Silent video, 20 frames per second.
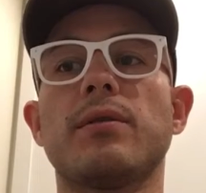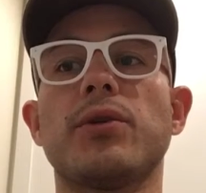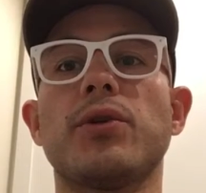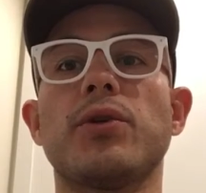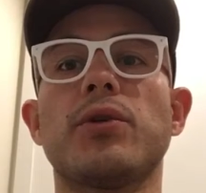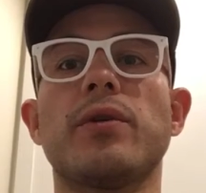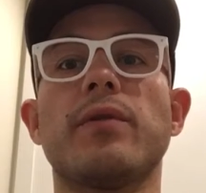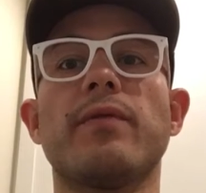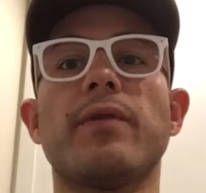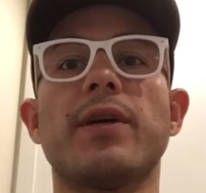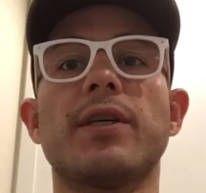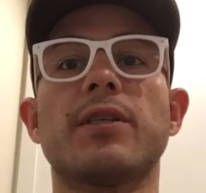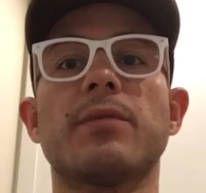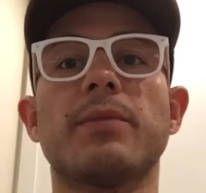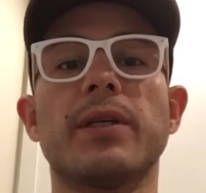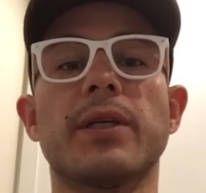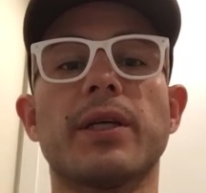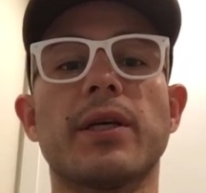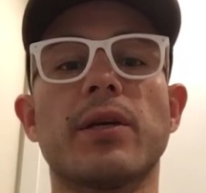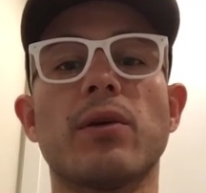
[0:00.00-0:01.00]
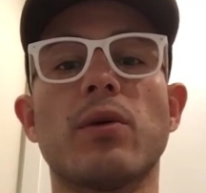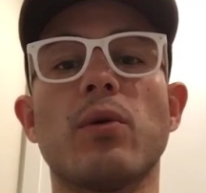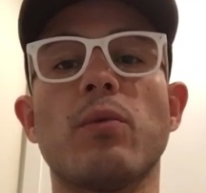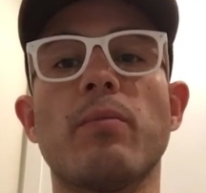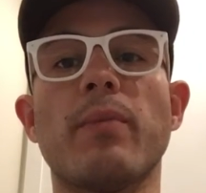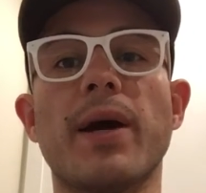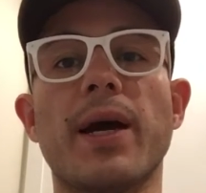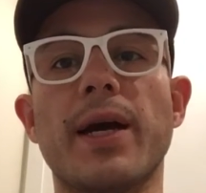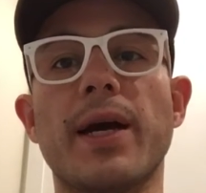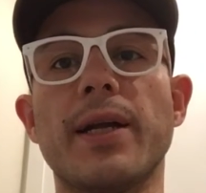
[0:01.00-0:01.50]
your investment can go
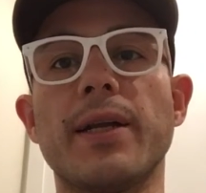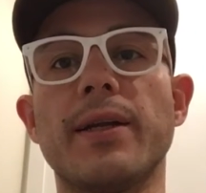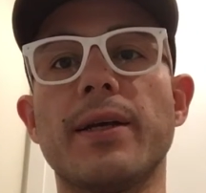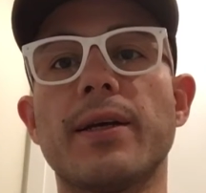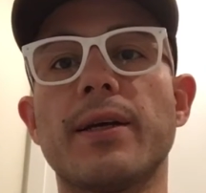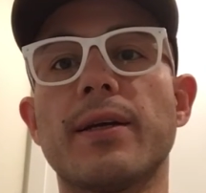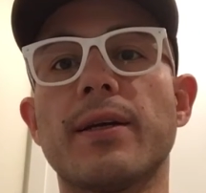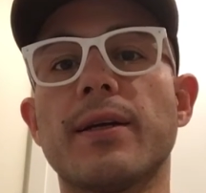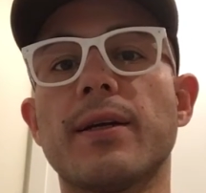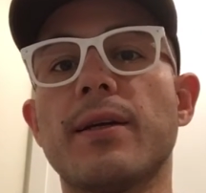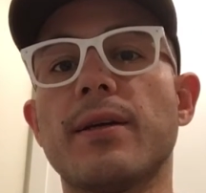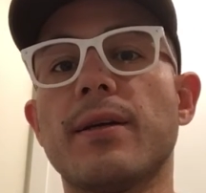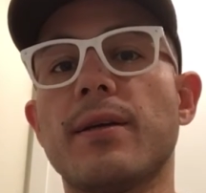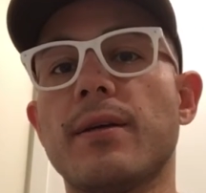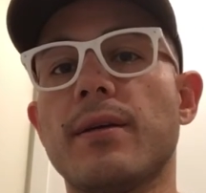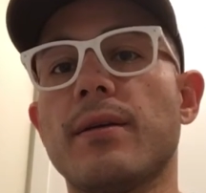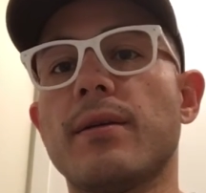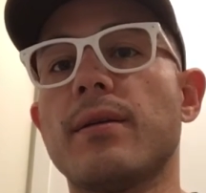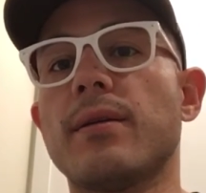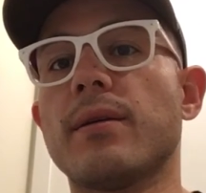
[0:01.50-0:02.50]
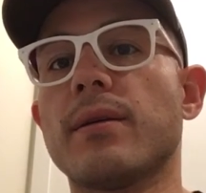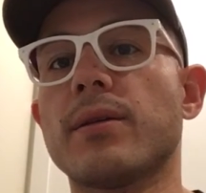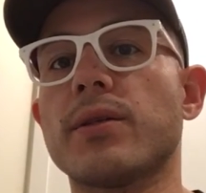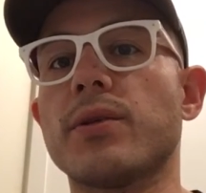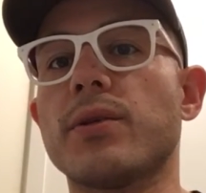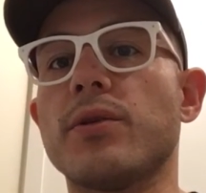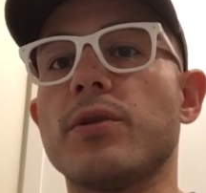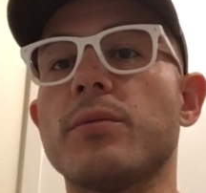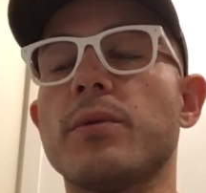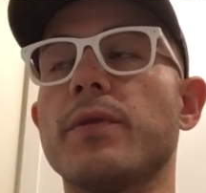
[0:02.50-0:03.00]
bad.
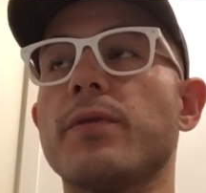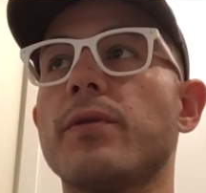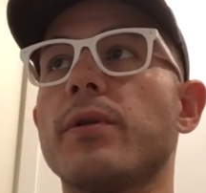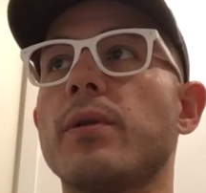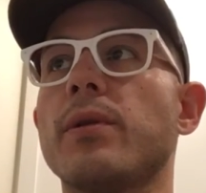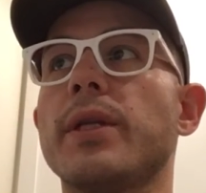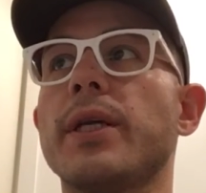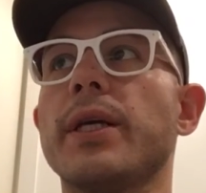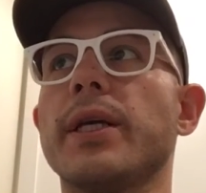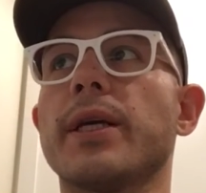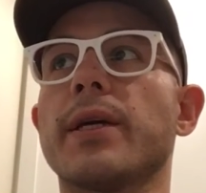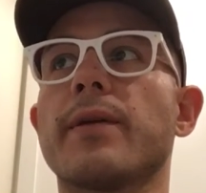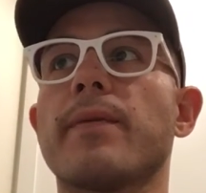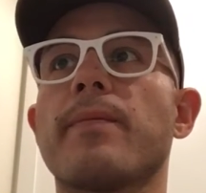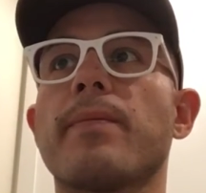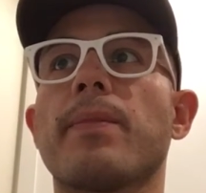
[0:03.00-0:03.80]
Excuse me for the ding.